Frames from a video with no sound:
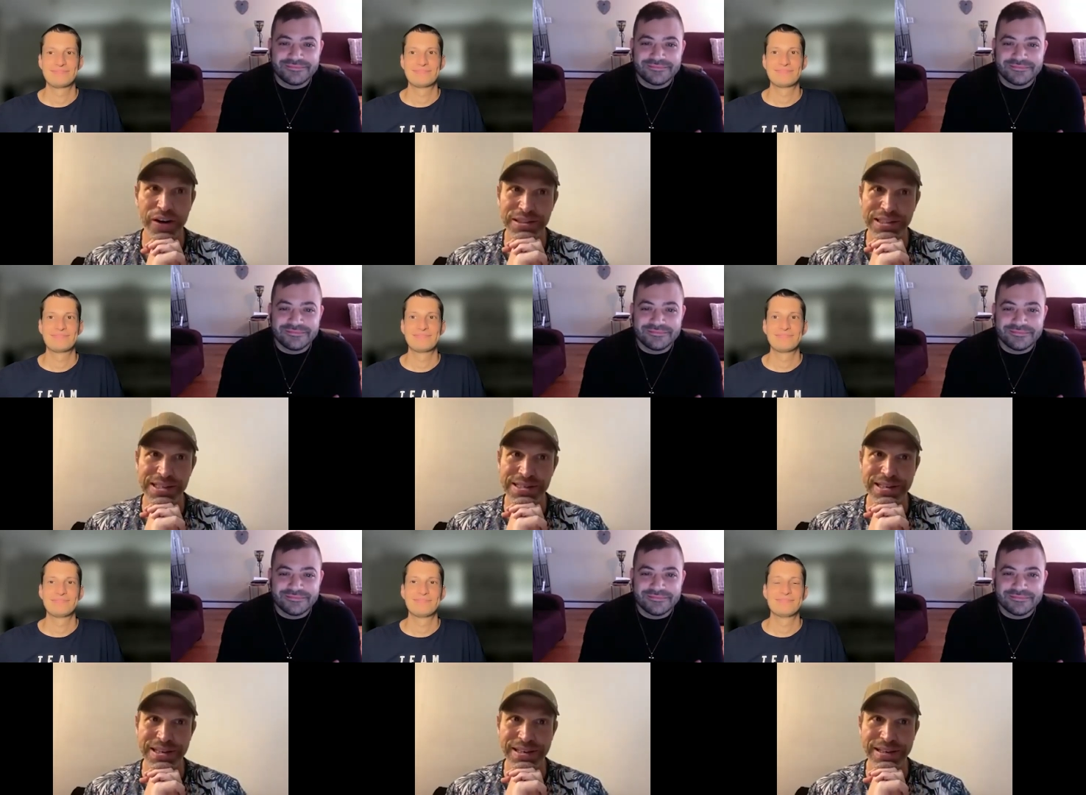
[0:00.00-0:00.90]

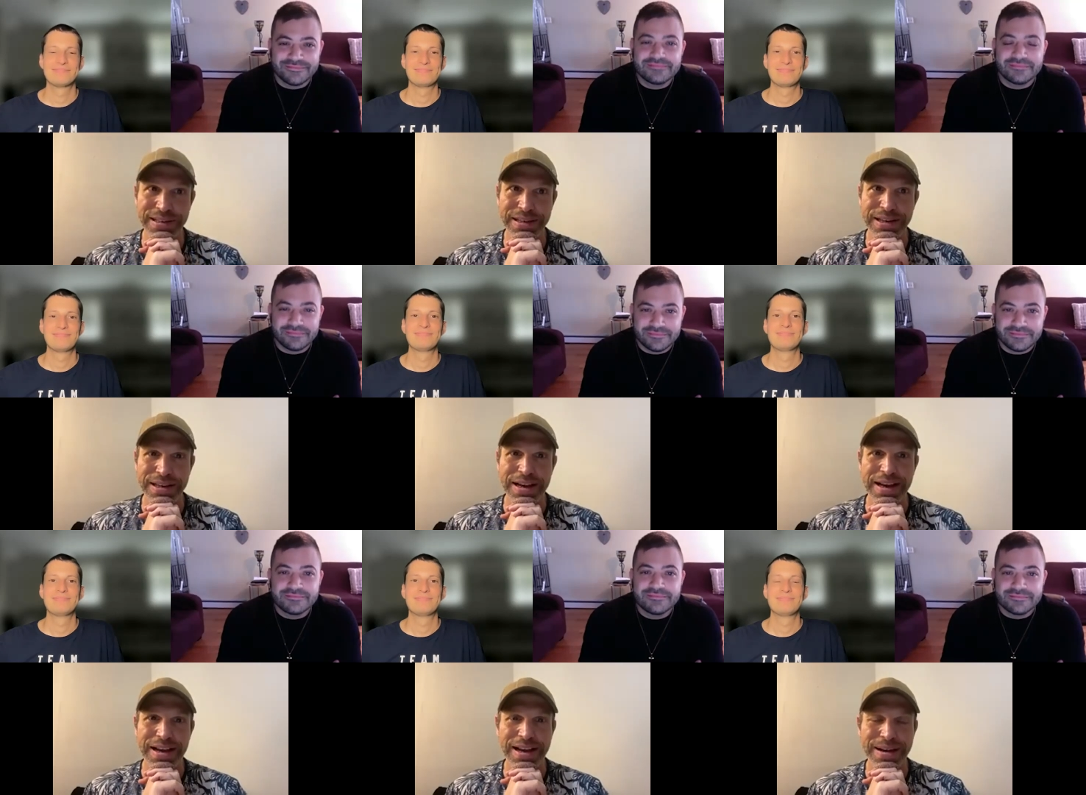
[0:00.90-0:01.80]
Speaker 1: artistic.
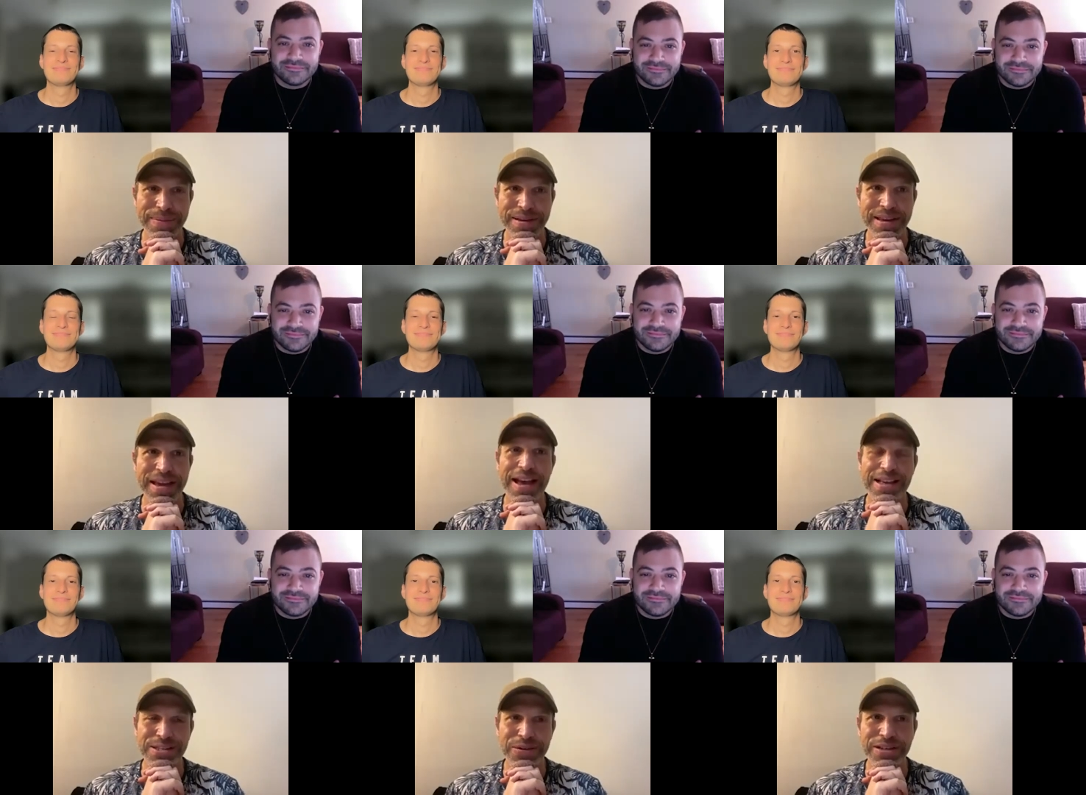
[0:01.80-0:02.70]
So
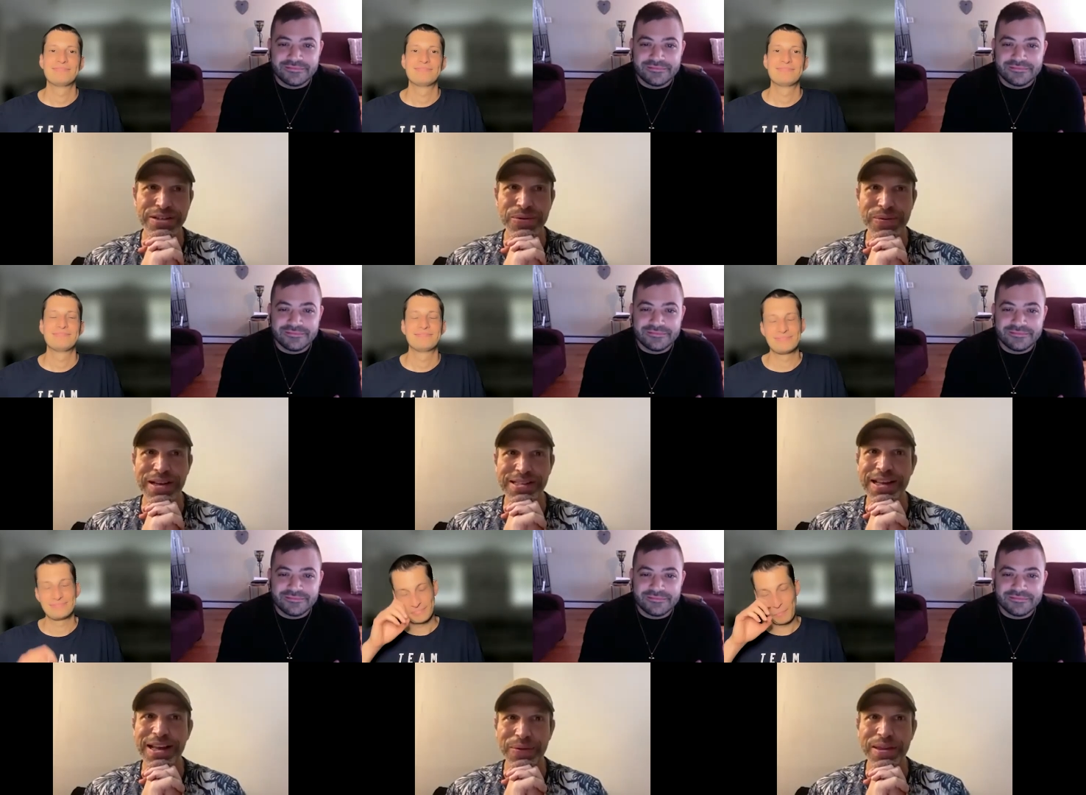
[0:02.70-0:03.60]
I do
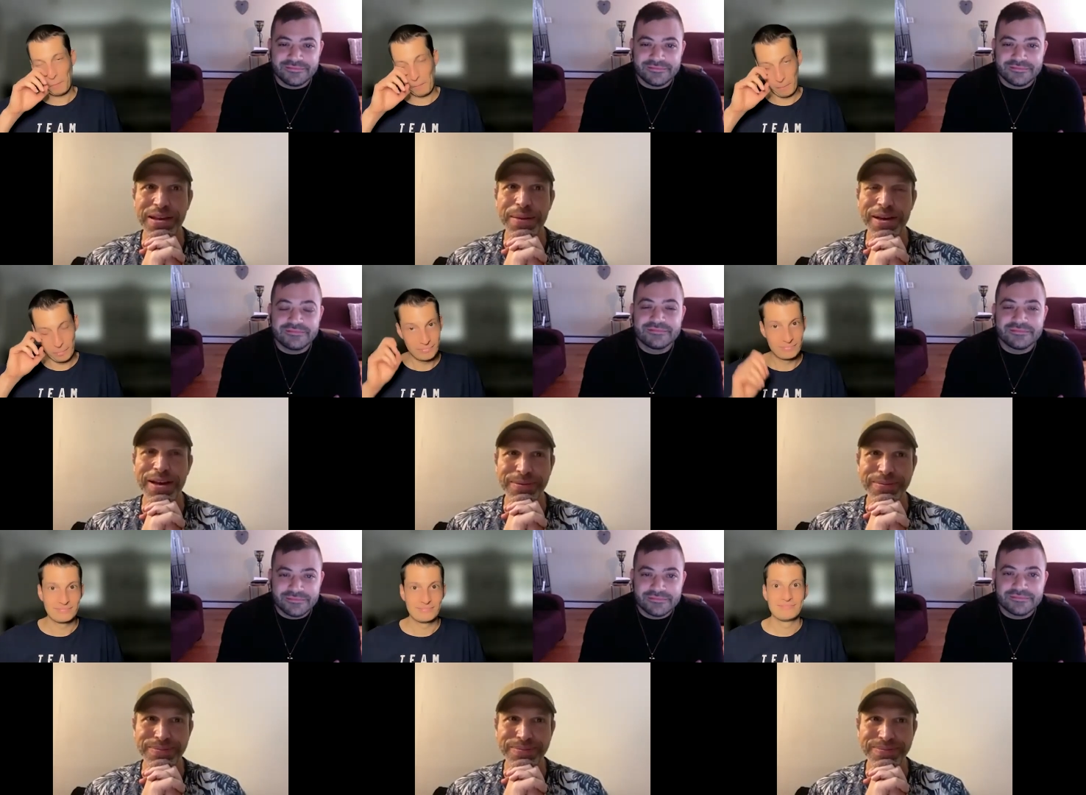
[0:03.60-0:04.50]
resonate with it a bit.
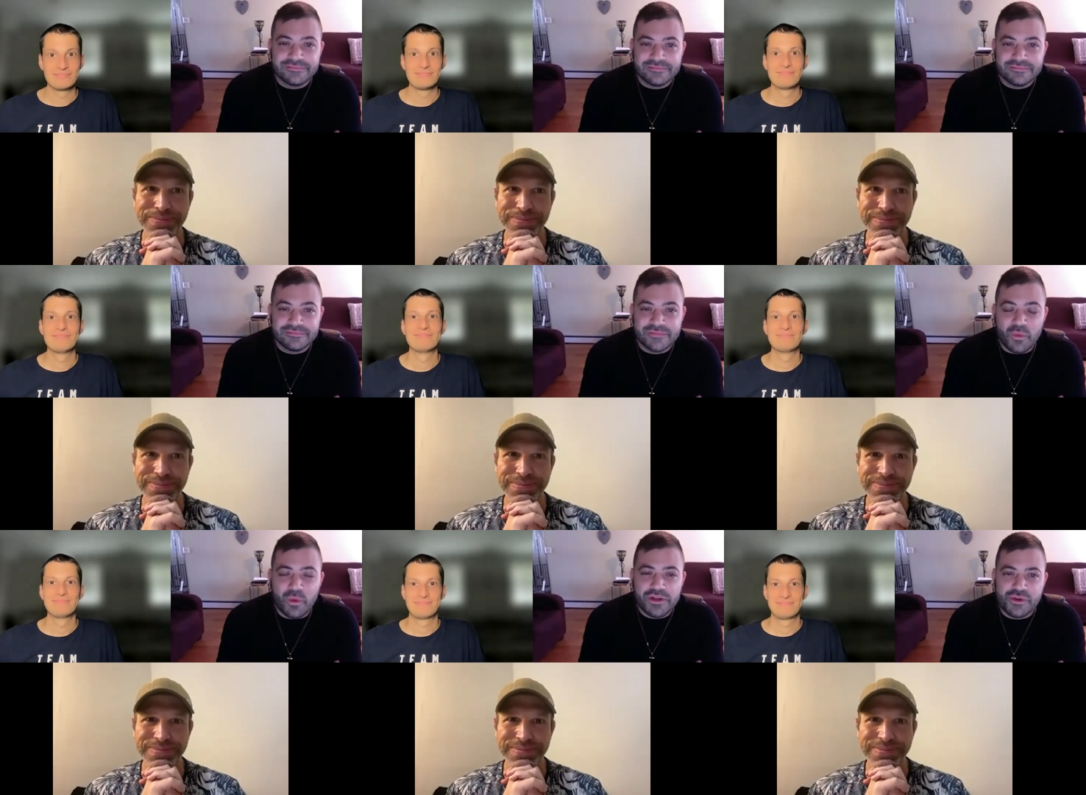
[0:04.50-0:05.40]

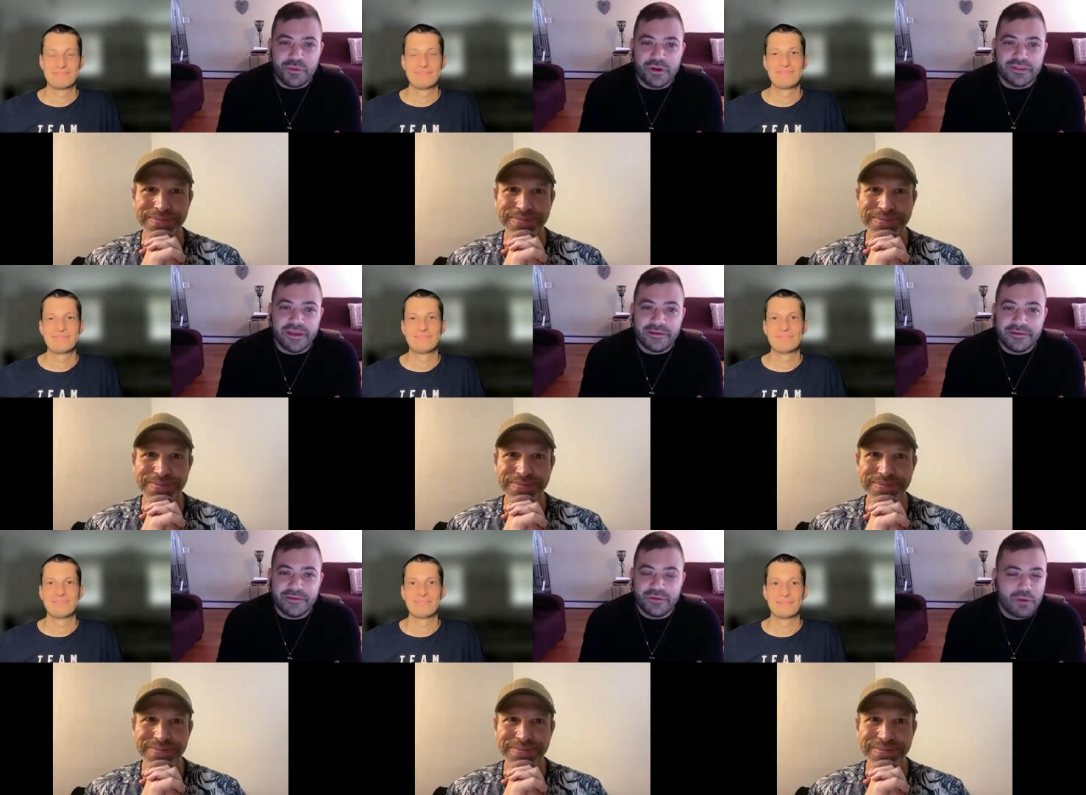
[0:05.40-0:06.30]
Speaker 2: What is your birthday,
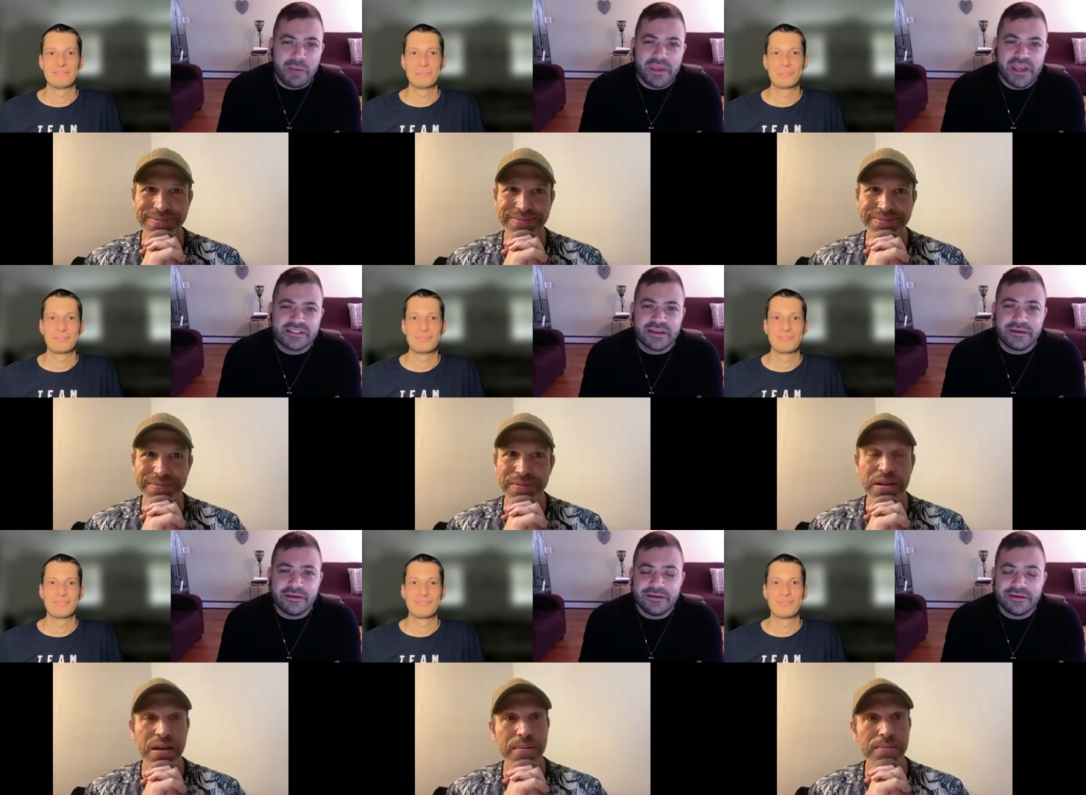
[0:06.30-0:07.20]
if you
Speaker 1: don't mind me asking?
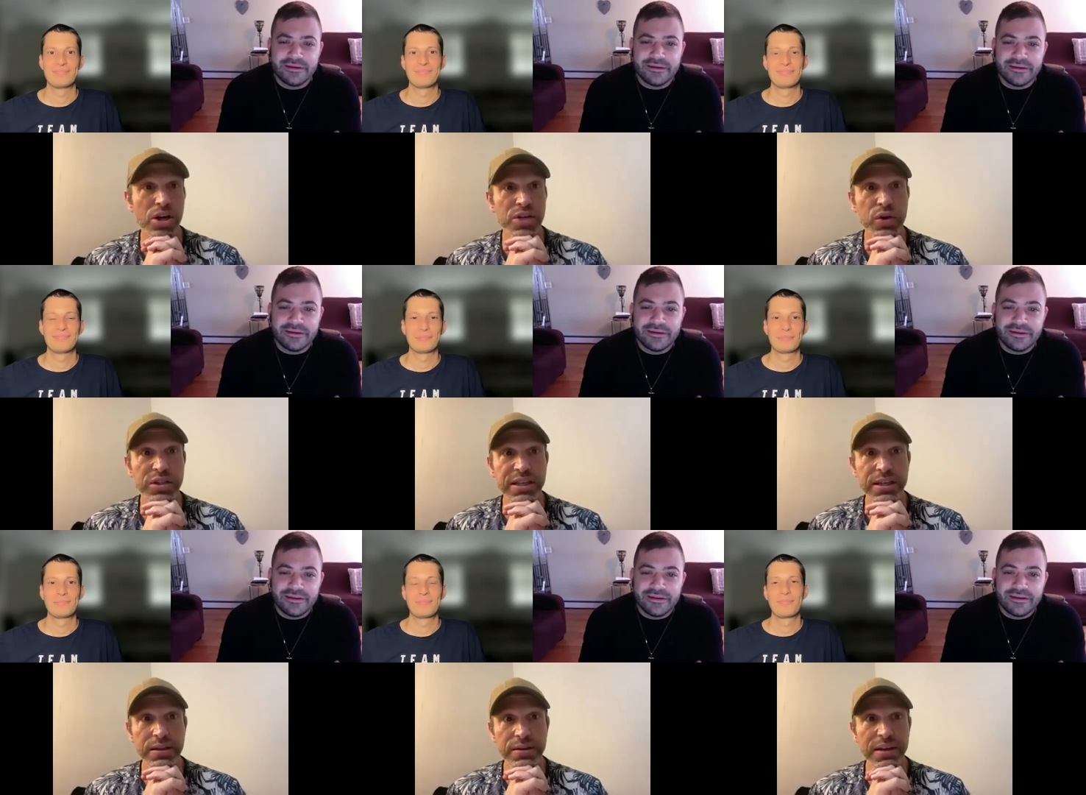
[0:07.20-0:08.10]
March
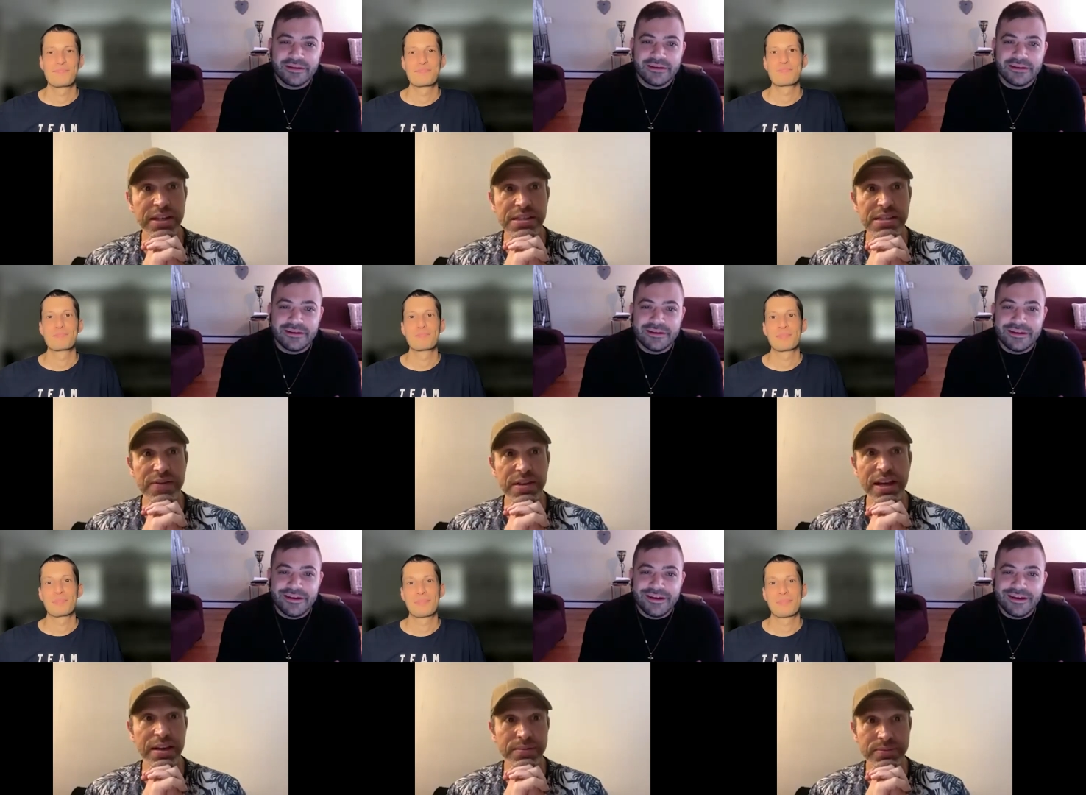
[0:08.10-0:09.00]
14th,
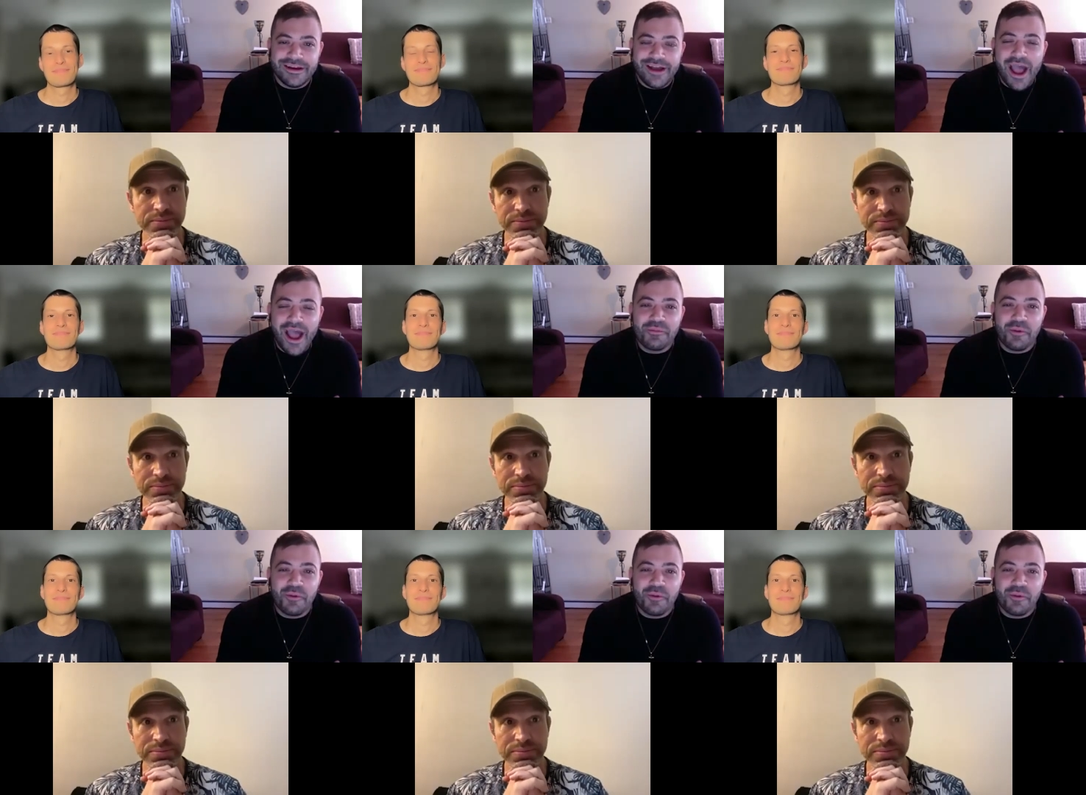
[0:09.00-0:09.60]
1978.
Speaker 2: Hi,